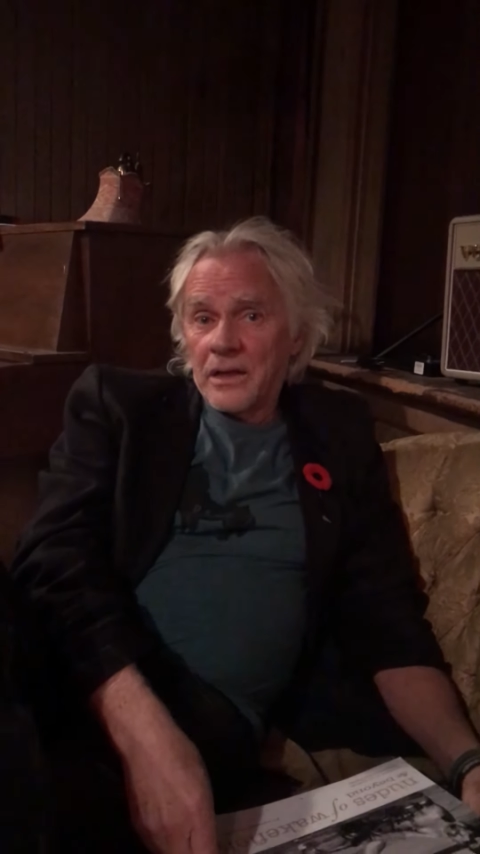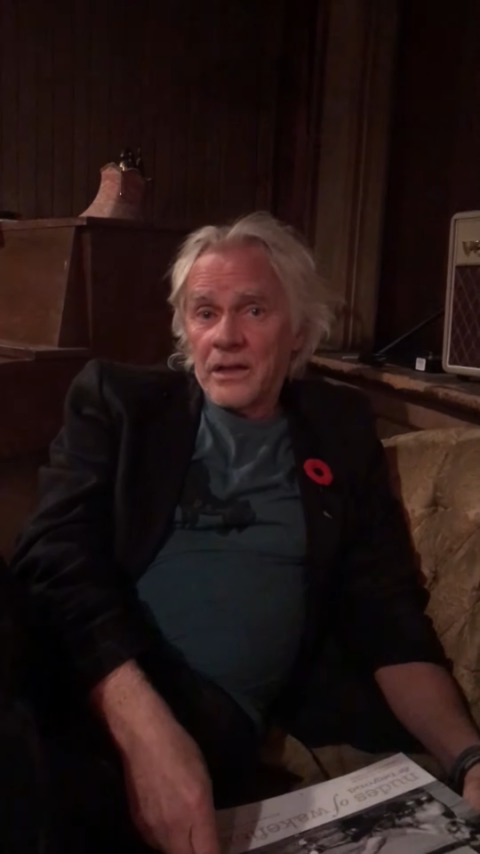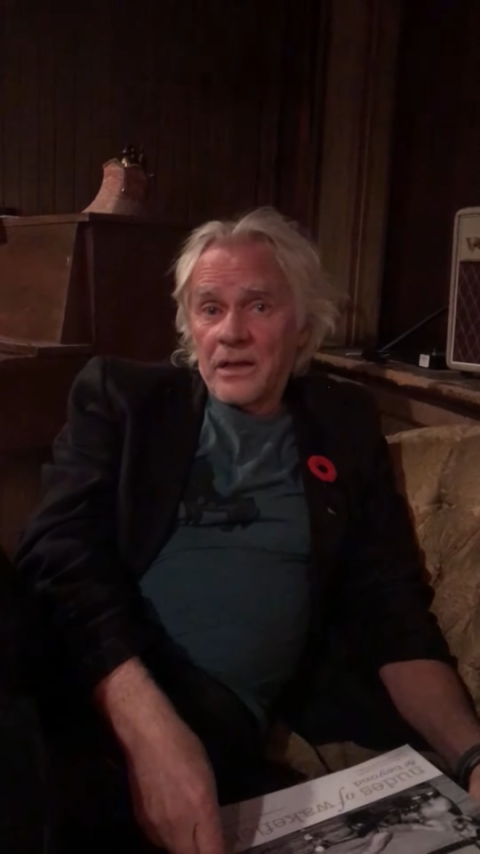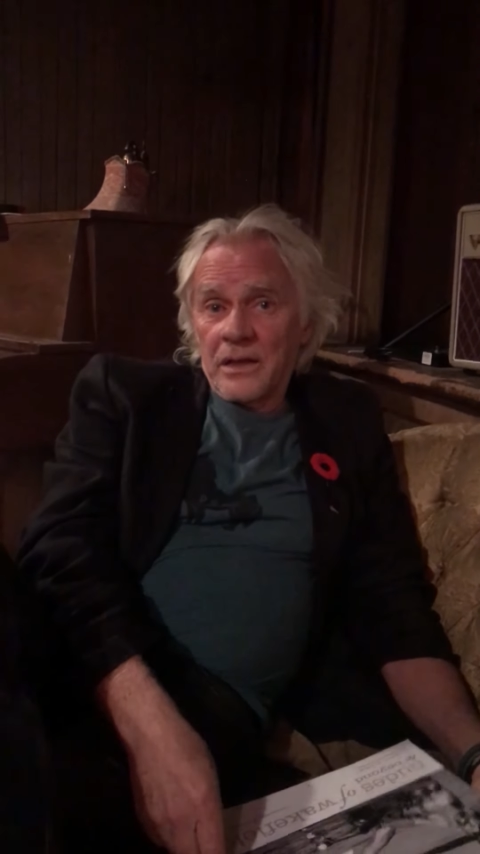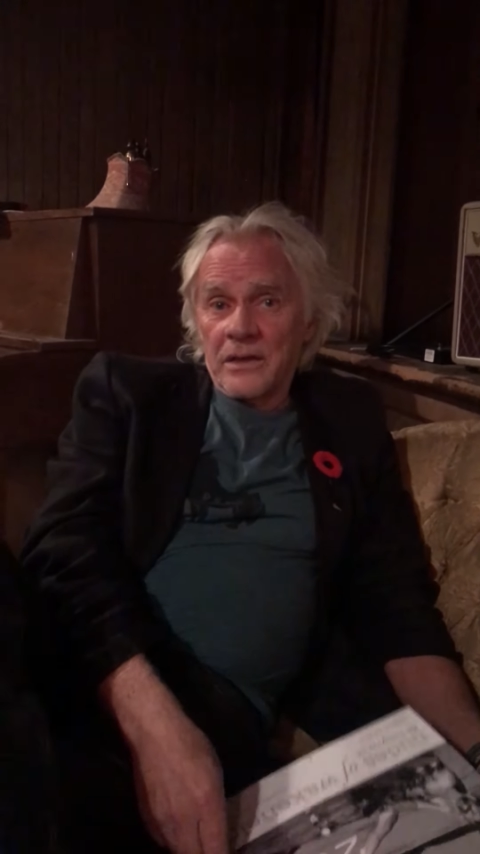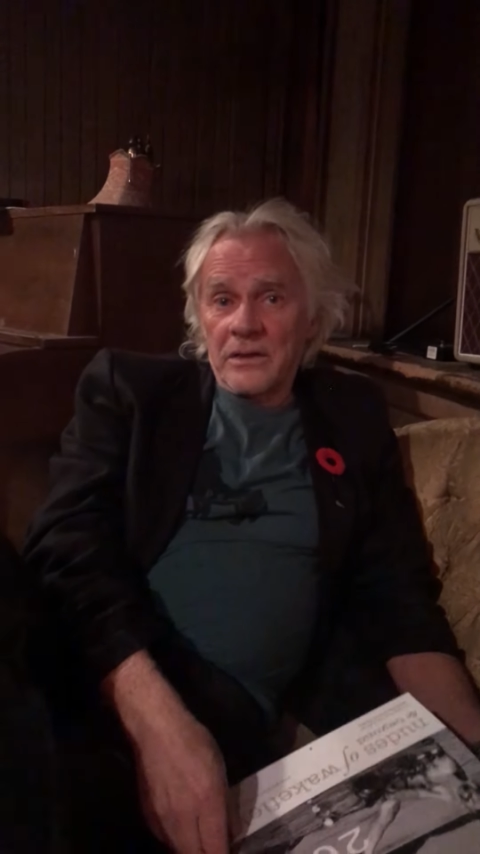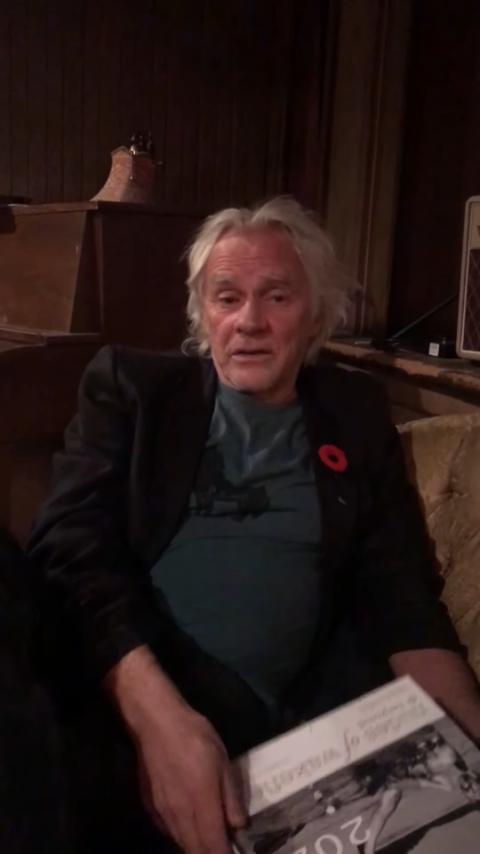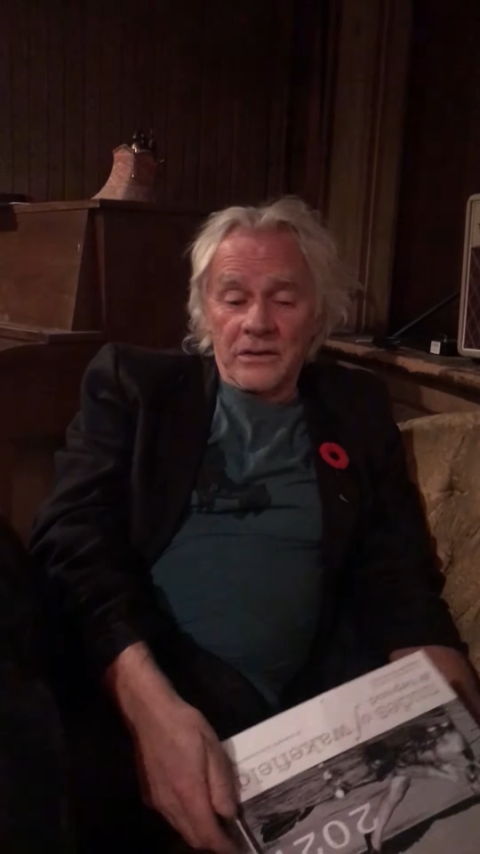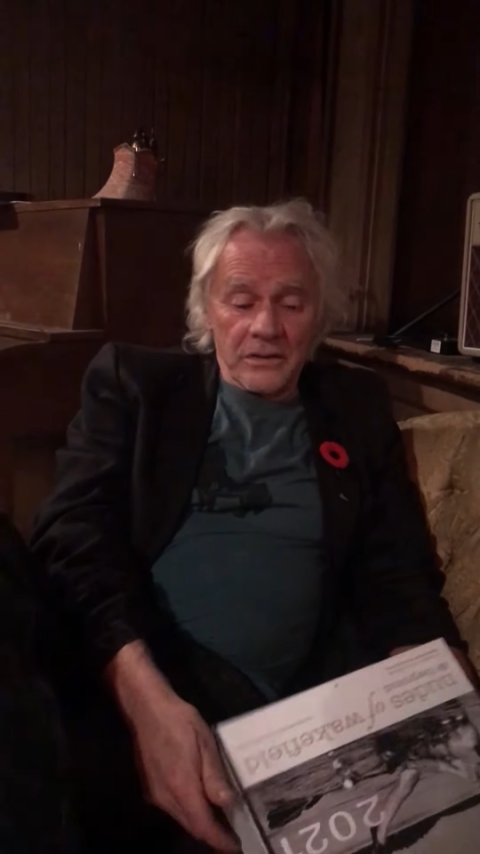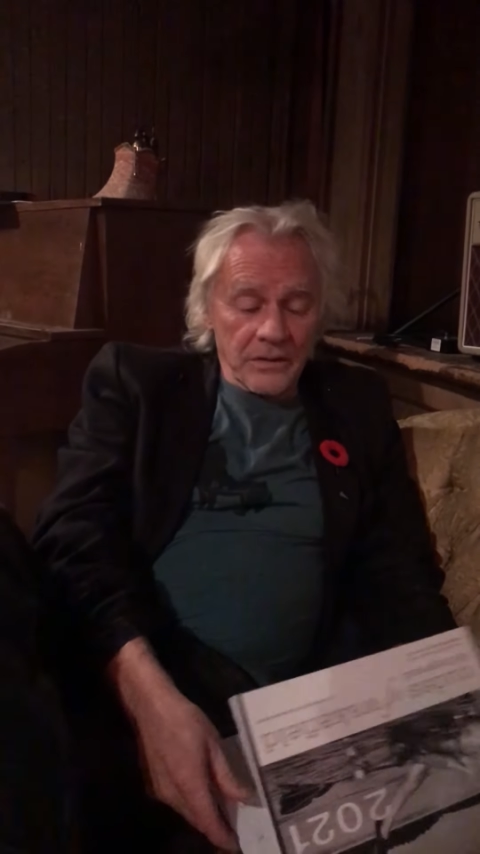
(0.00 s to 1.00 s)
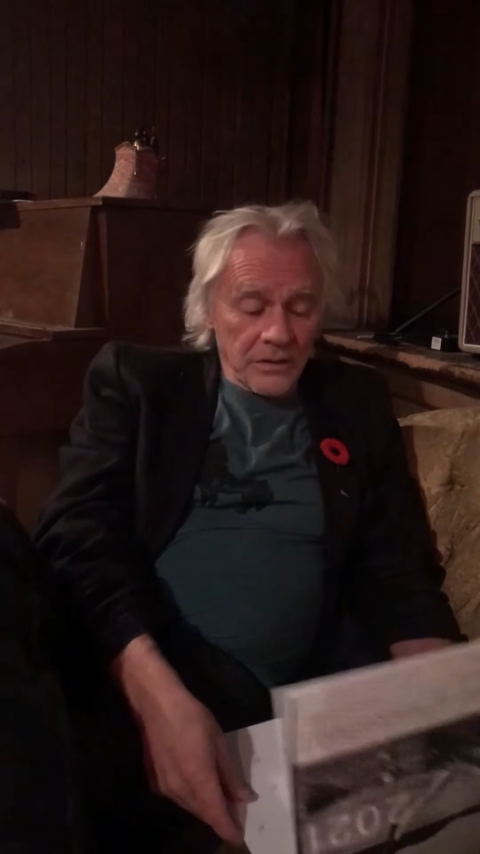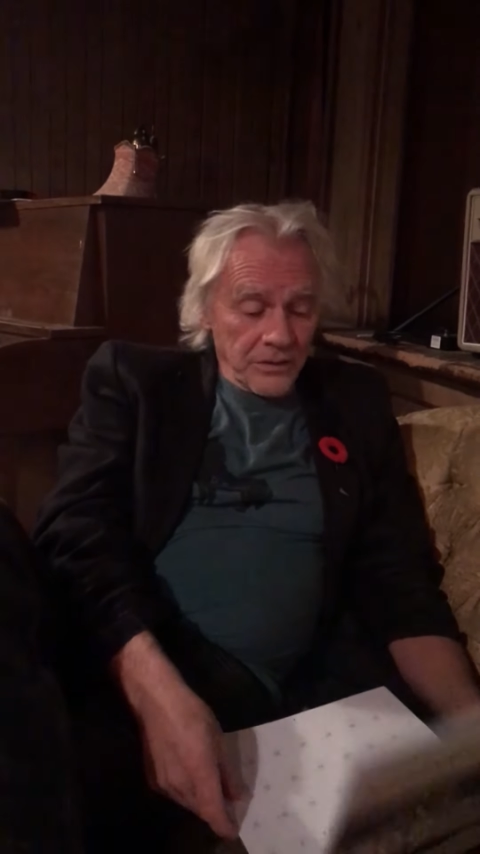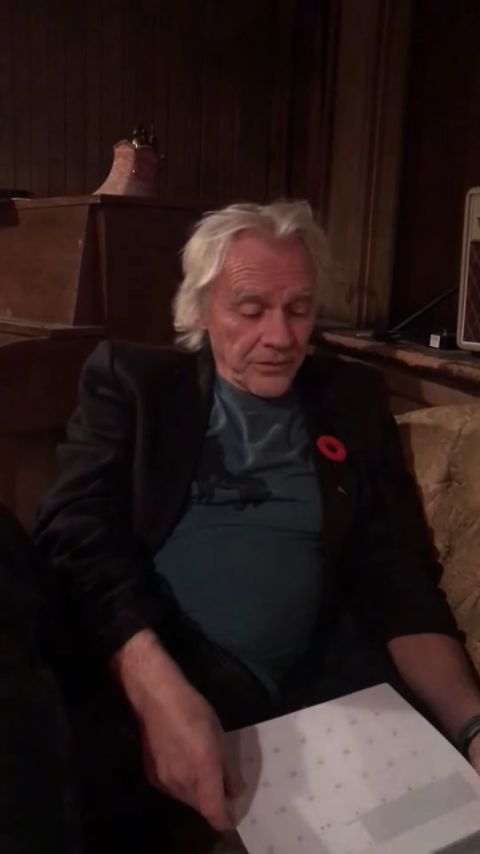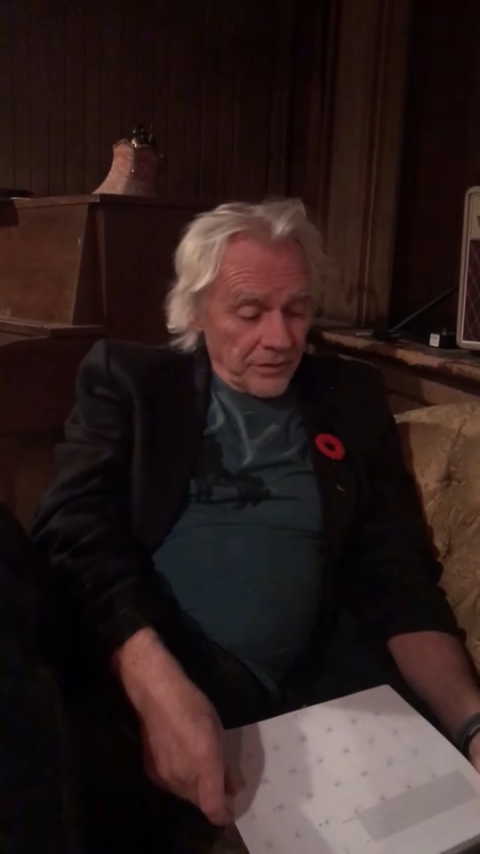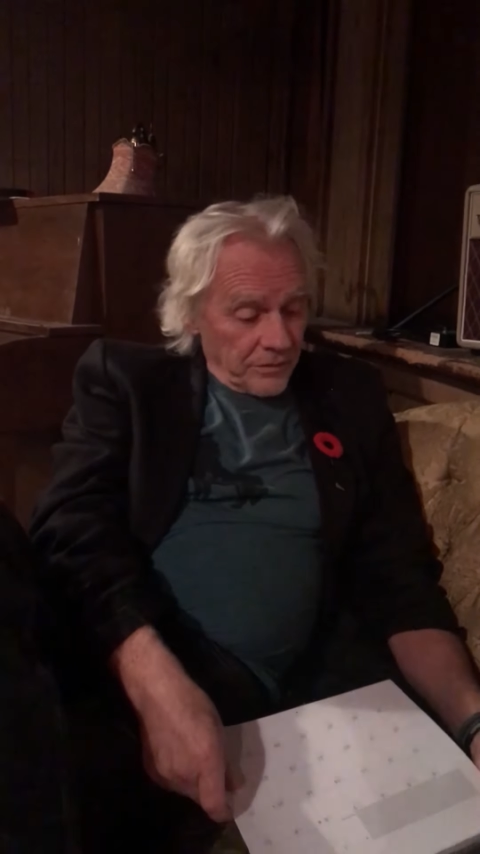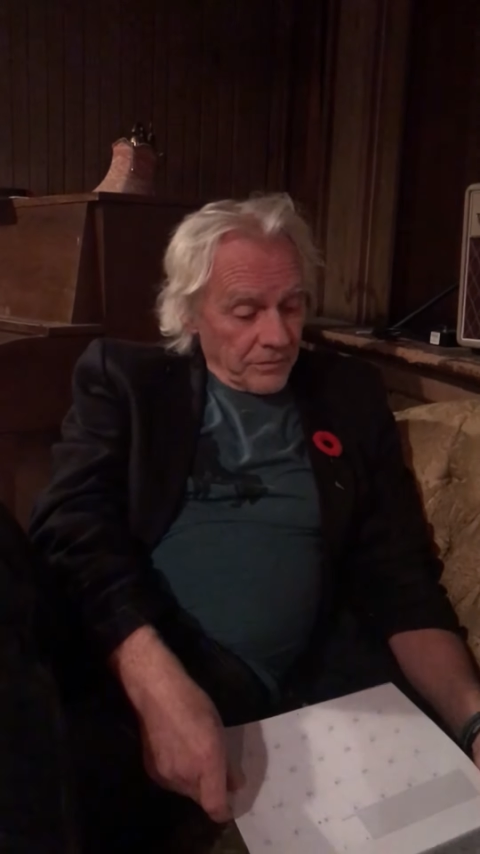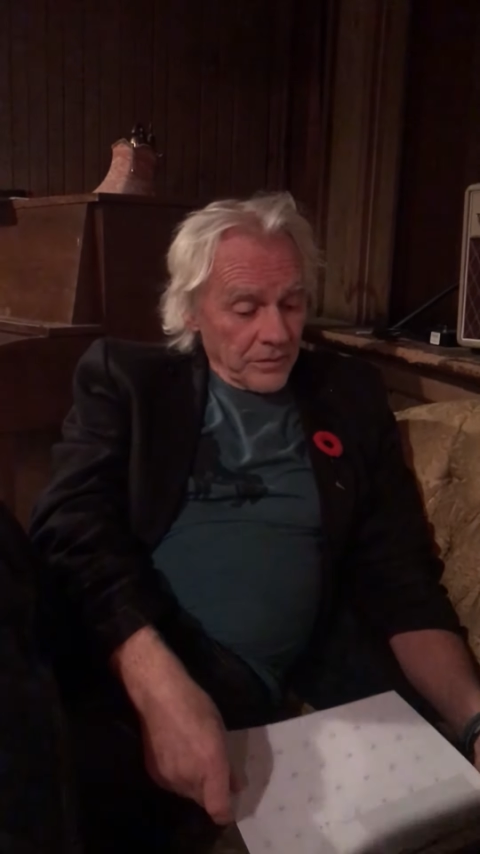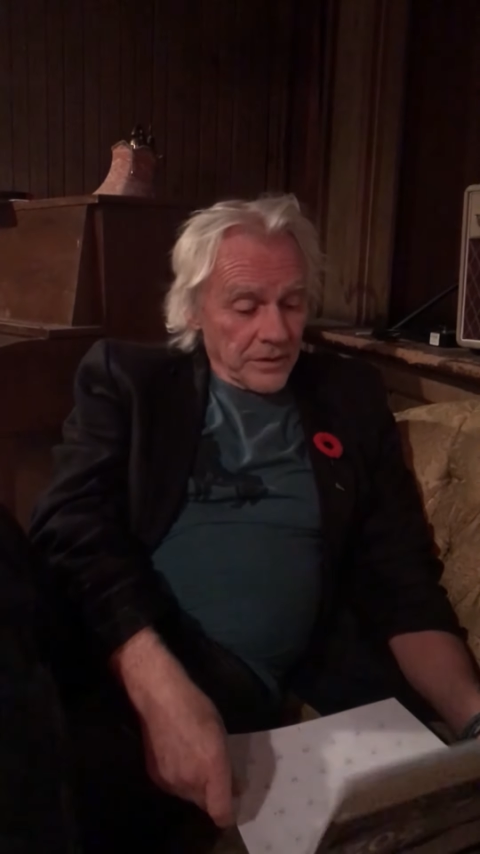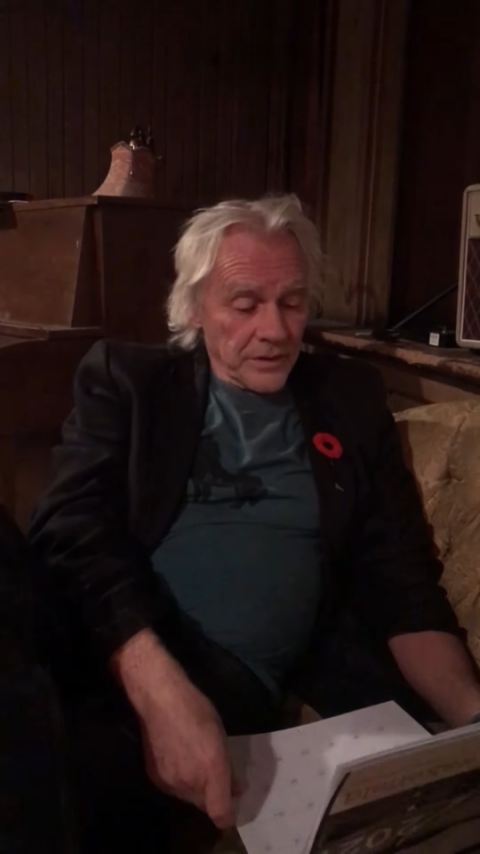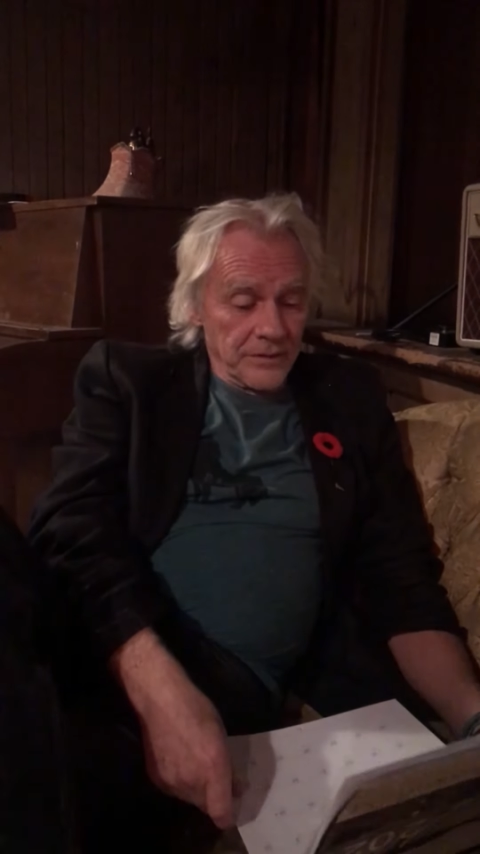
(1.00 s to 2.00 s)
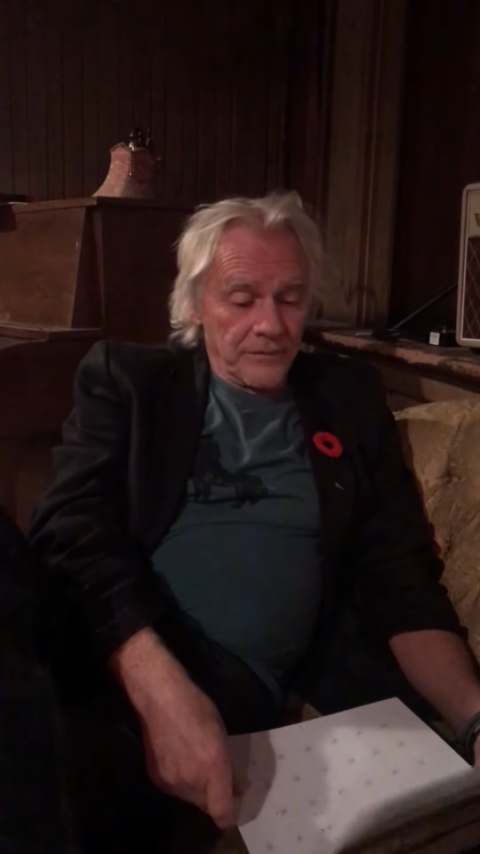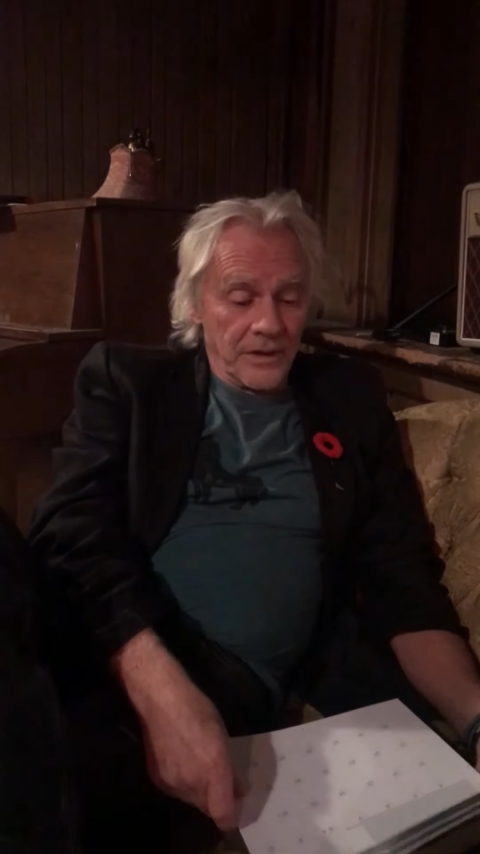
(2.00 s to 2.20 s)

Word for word: Yeah. And you know, it's it's really